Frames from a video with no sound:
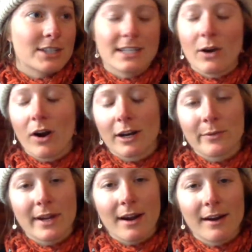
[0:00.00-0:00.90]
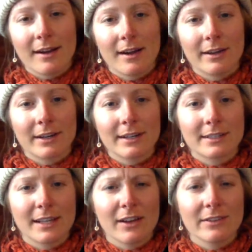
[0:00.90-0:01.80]
just how hard we are on
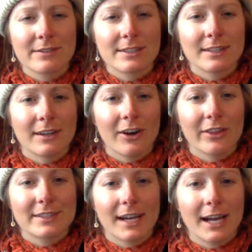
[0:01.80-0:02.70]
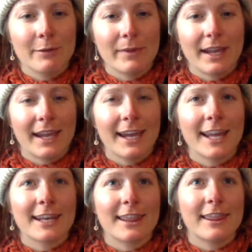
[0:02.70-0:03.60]
ourselves all the time,
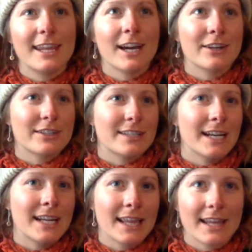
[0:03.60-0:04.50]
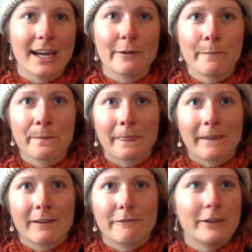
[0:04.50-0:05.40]
and the understanding that
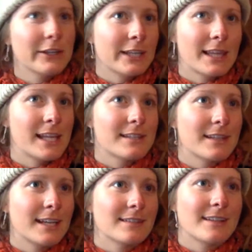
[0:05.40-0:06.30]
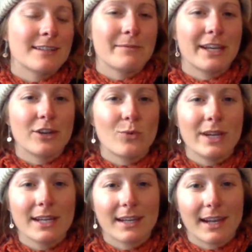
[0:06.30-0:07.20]
feeling these things doesn't make you
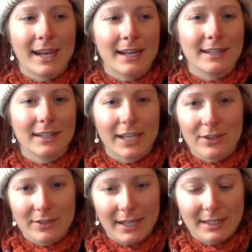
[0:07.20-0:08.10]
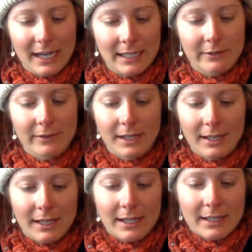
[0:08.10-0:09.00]
weak. And like you said, kind of
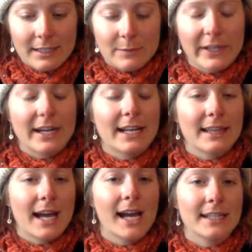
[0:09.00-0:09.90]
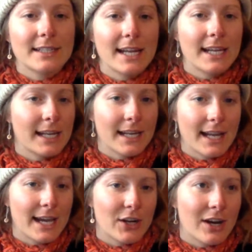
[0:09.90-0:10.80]
spearheading that and taking
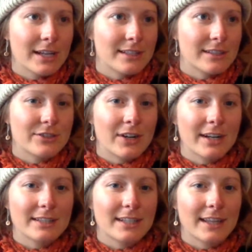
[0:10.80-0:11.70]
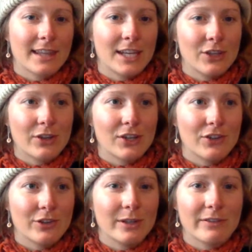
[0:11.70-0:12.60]
it head on is the strongest thing you
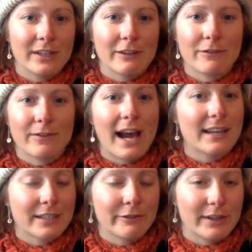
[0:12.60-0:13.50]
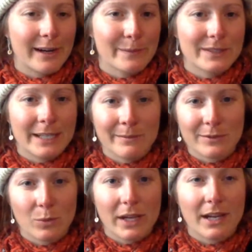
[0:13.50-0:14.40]
can do, even if asking for help
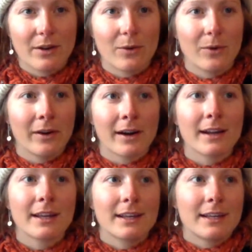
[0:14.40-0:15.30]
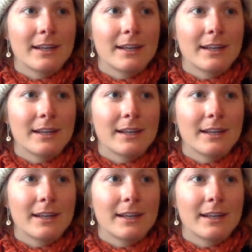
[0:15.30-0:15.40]
seems weak or